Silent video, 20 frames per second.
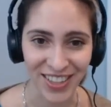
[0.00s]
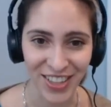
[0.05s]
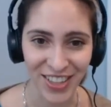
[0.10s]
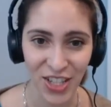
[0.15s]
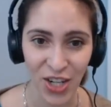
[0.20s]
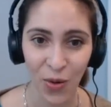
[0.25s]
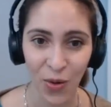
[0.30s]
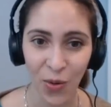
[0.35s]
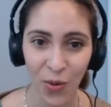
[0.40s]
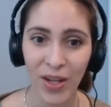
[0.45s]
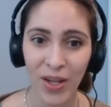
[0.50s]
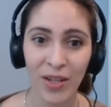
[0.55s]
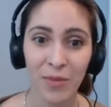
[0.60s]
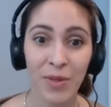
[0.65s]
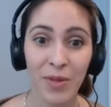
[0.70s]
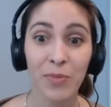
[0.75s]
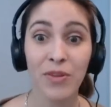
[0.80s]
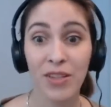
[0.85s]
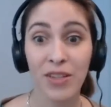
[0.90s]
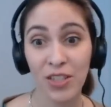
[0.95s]
you know, and
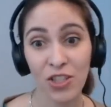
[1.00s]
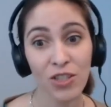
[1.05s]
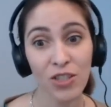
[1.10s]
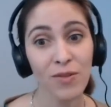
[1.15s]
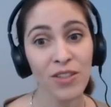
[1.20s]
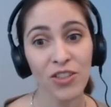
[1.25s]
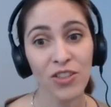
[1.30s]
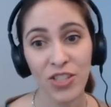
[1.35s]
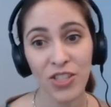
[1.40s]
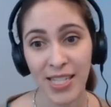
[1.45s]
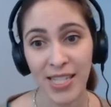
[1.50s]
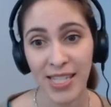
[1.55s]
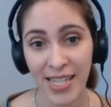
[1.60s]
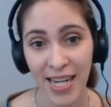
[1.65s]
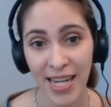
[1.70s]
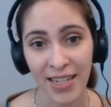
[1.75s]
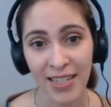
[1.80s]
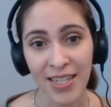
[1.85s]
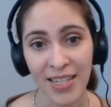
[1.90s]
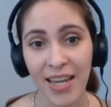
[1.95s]
people that do
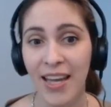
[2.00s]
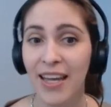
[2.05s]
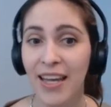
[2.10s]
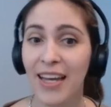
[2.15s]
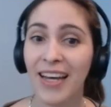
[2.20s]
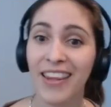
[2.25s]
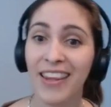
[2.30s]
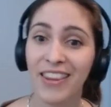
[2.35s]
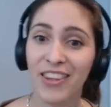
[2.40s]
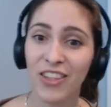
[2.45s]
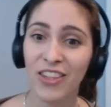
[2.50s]
understand the